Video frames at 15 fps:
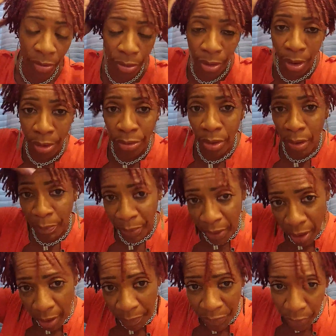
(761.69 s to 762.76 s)
You know, you could
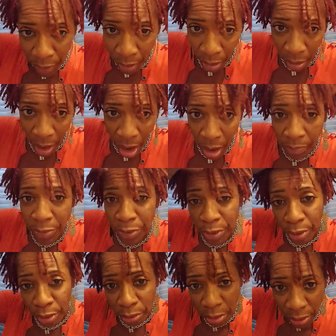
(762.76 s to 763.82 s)
put up, you know,
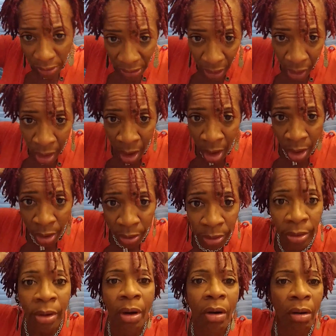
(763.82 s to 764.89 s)
updos and,
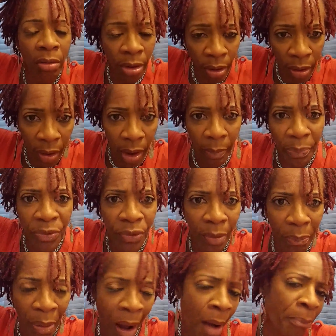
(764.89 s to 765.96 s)
you know, do
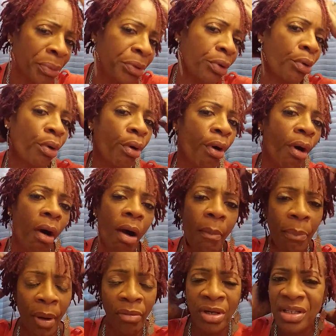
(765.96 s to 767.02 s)
a pompadour or
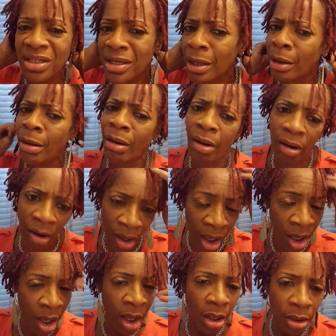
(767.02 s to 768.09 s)
a ponytail,
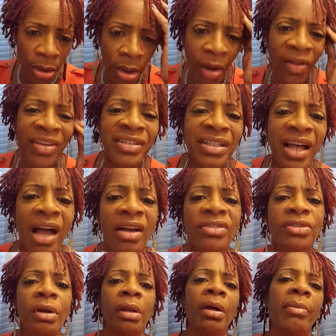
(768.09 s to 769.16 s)
or, you know, the
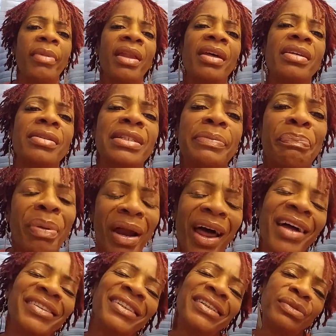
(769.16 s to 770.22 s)
styles are limitless. But
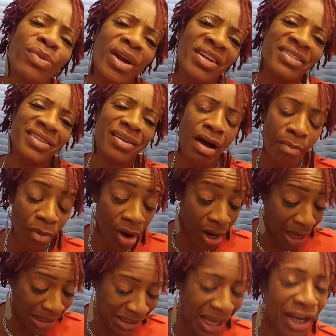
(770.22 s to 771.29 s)
I just wanted to come
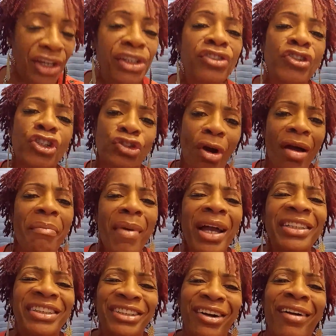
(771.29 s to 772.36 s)
on as I start
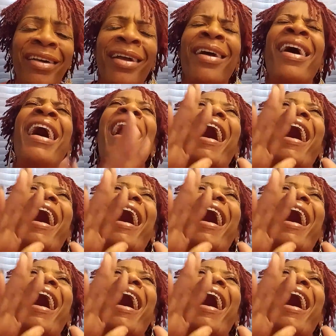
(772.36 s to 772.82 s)
my journey.